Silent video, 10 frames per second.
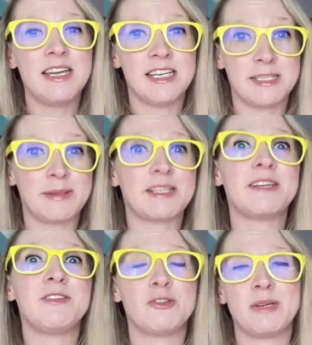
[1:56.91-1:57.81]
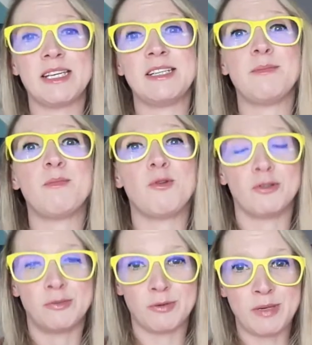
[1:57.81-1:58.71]
especially if you're doing it to
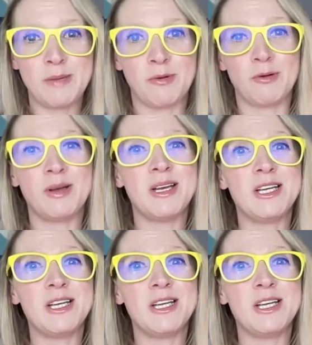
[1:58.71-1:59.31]
multiple people.